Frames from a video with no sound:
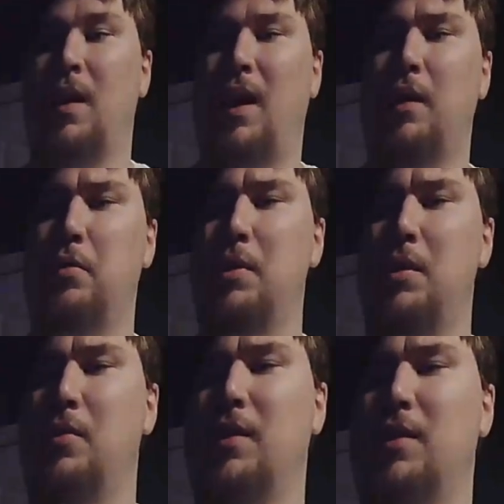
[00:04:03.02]
"How do we
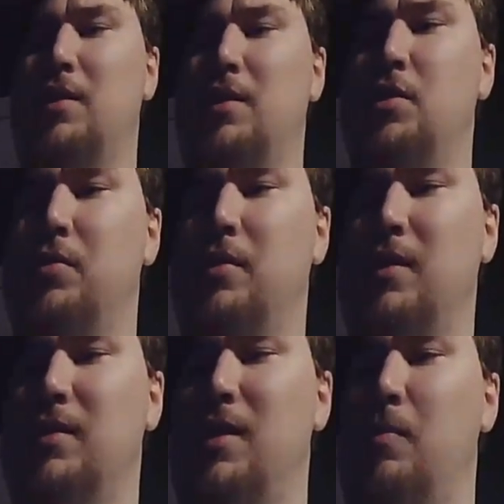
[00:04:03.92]
know that the children
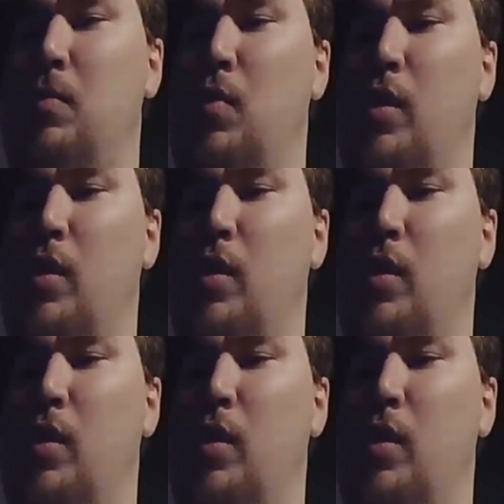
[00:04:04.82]
is getting